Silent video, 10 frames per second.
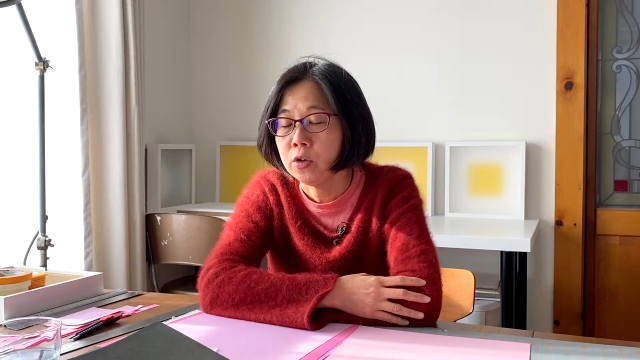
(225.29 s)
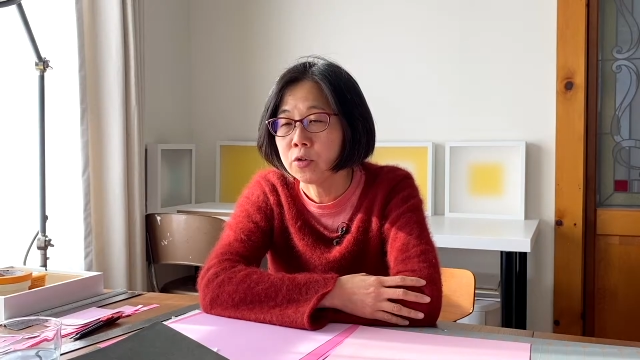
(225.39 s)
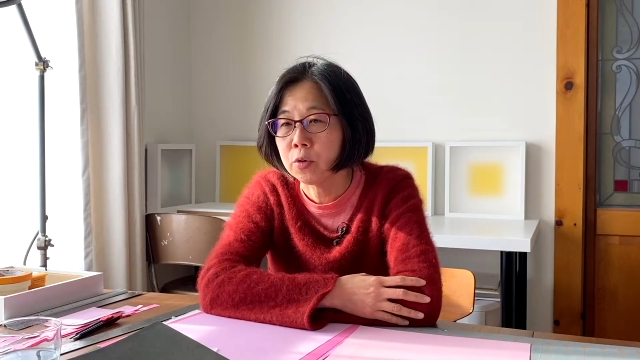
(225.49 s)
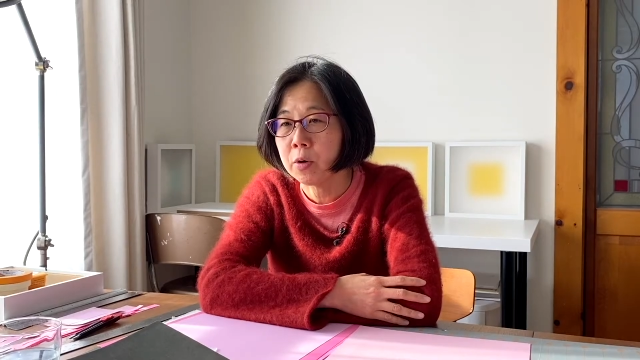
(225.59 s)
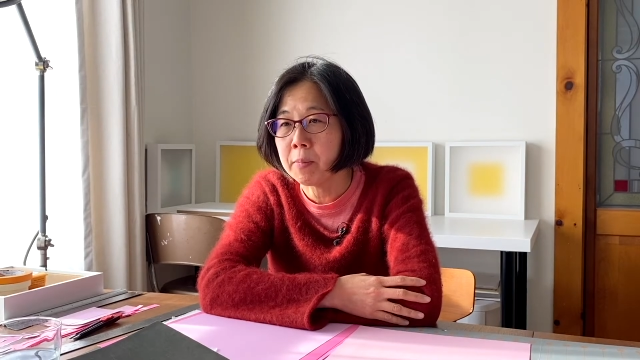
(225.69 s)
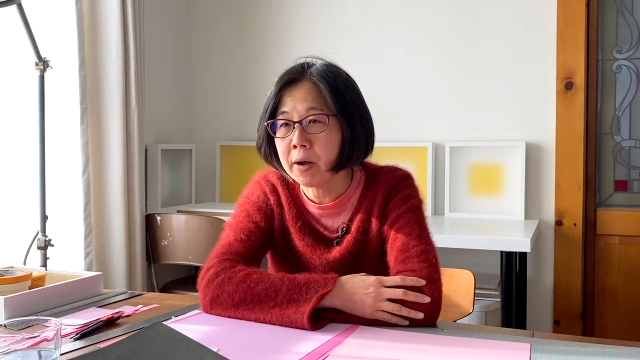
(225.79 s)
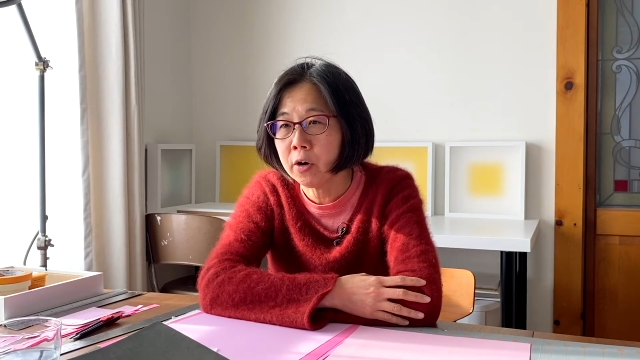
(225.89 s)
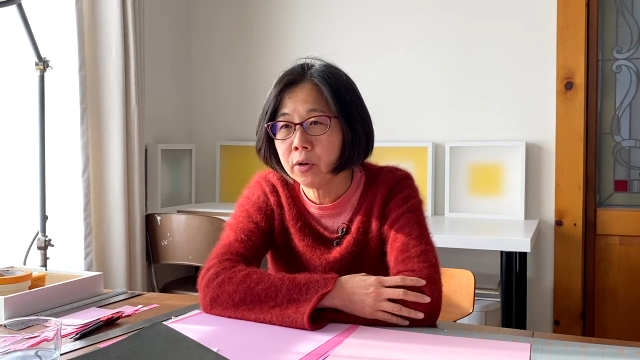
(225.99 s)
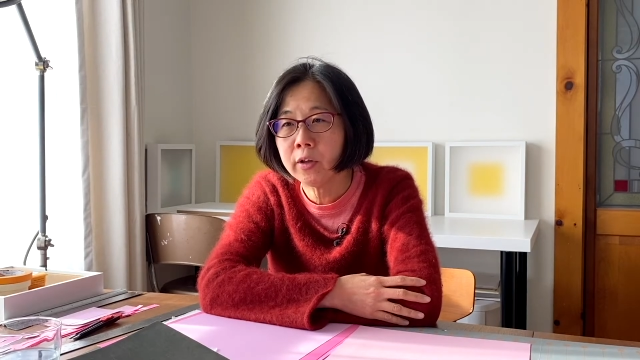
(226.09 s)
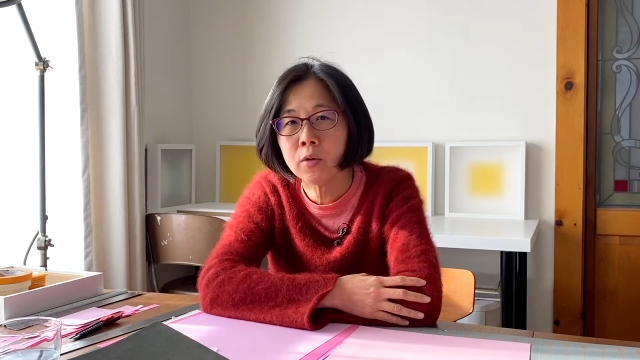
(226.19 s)
So my
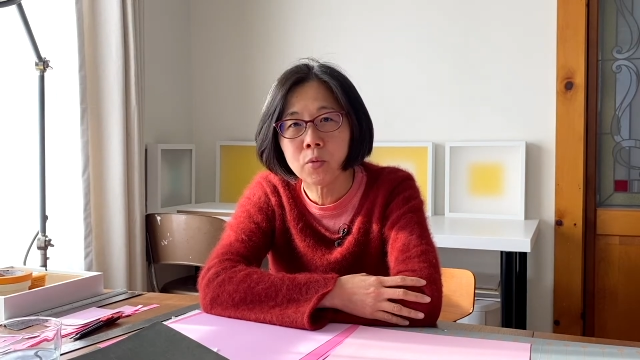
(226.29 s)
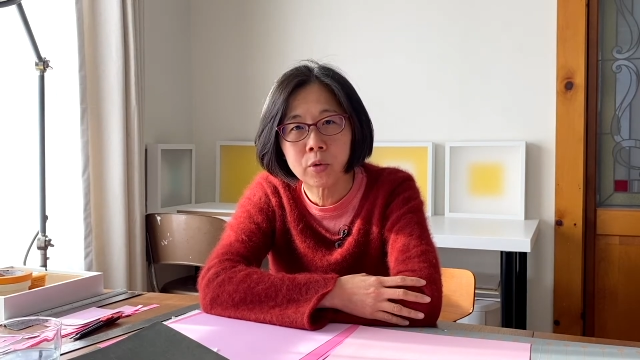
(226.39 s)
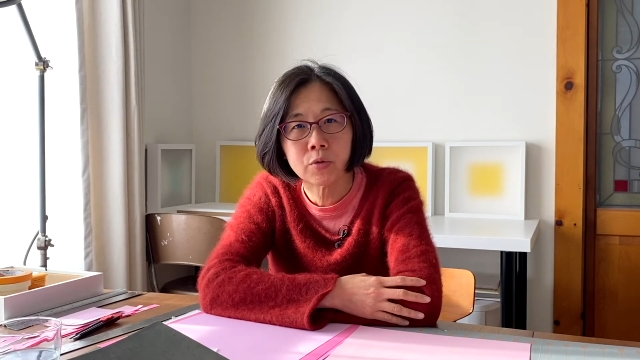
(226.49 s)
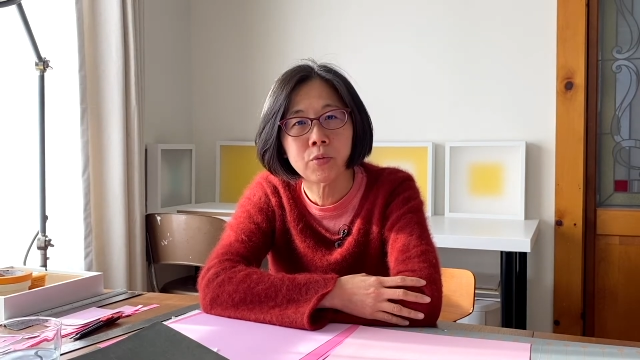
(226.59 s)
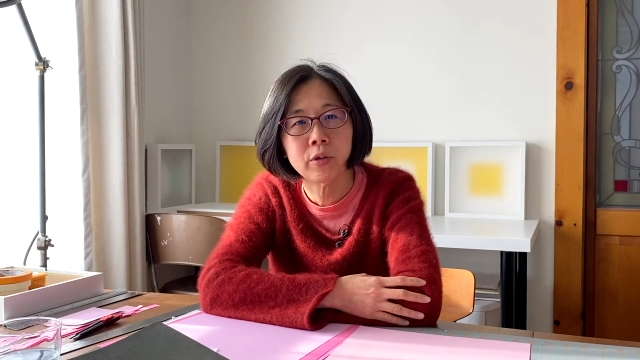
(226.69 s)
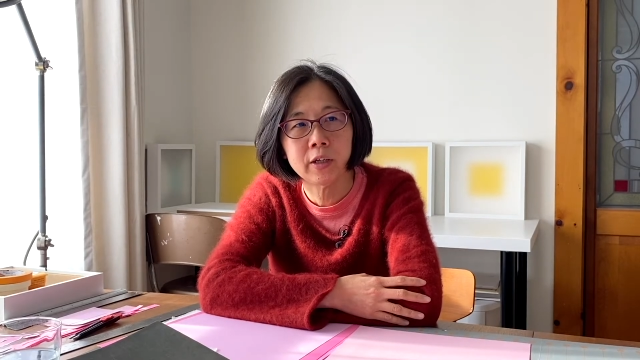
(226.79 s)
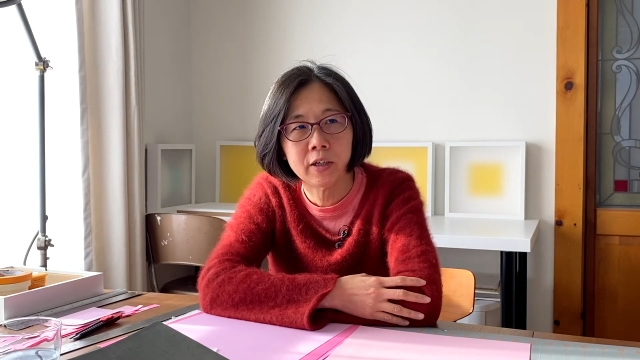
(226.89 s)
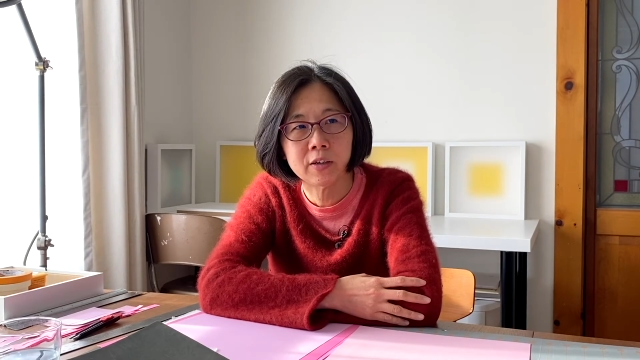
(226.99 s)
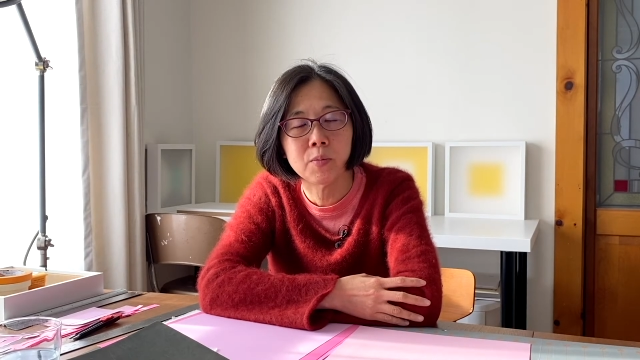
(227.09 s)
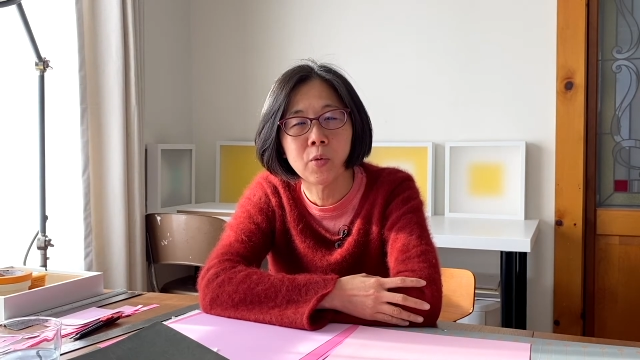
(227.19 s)
earlier work really
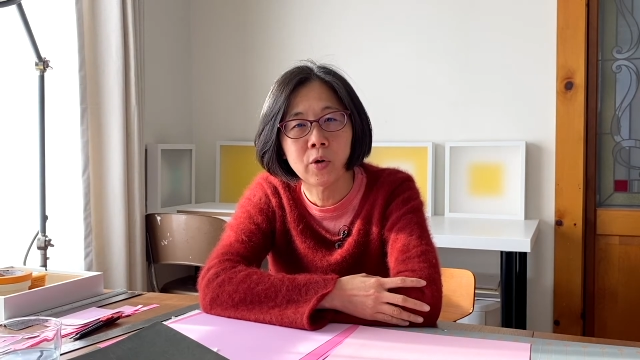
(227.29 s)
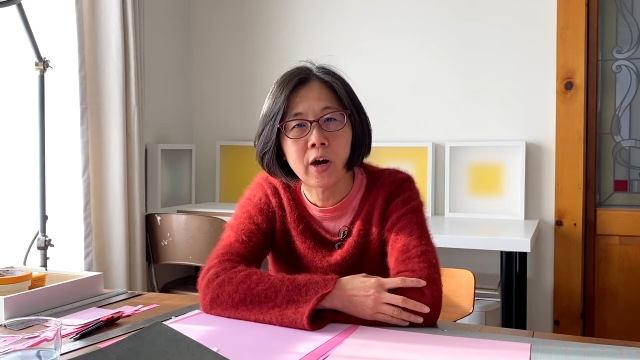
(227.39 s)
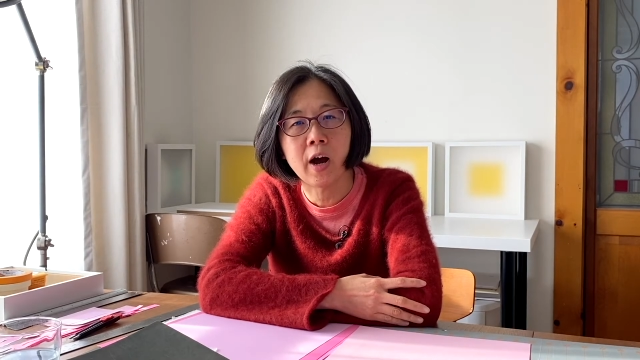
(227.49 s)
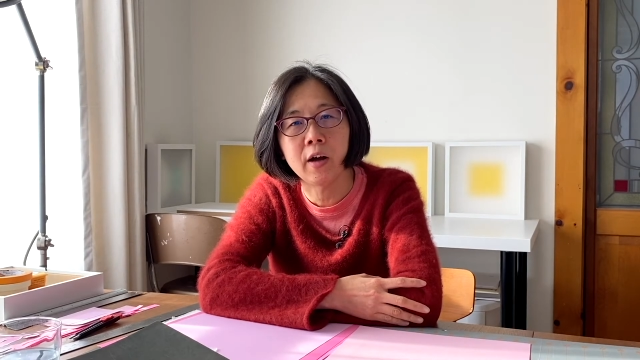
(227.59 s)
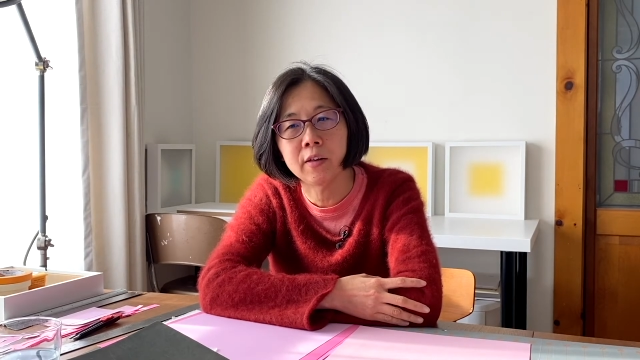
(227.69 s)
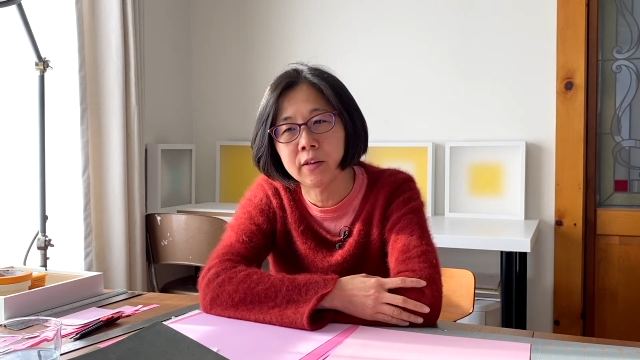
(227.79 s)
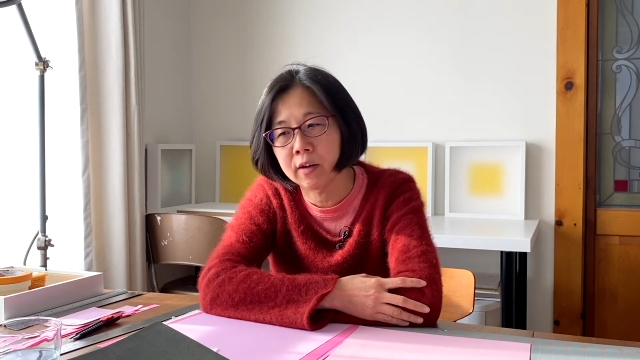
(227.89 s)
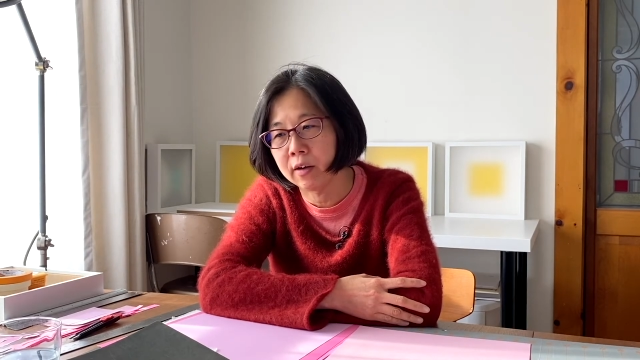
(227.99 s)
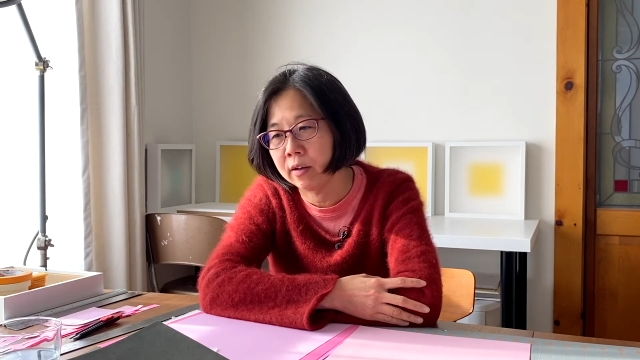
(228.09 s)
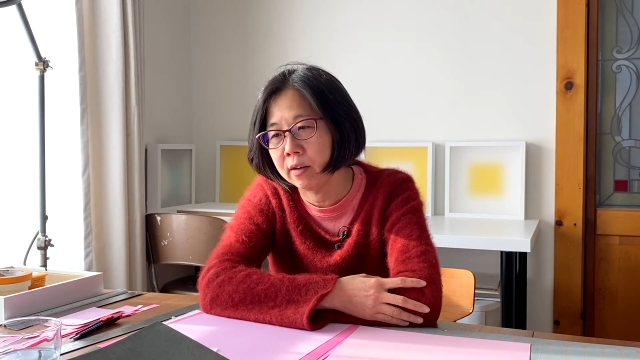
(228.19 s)
is more on
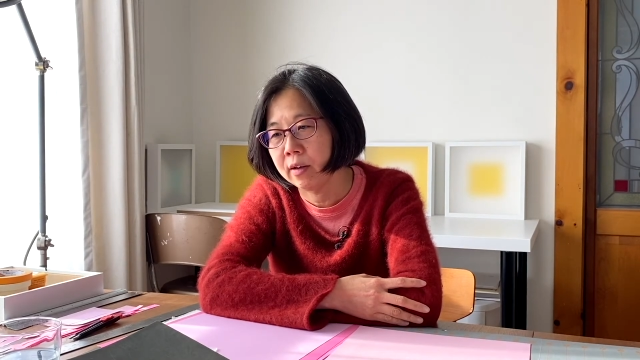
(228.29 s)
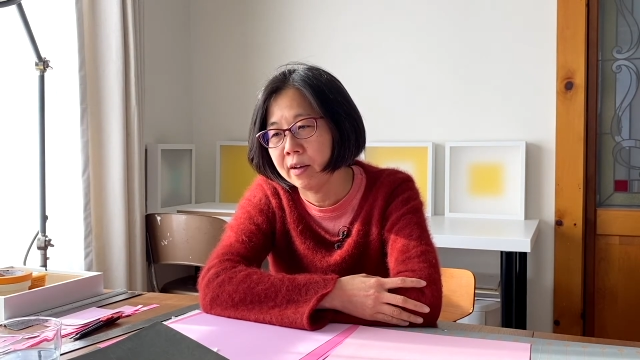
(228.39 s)
the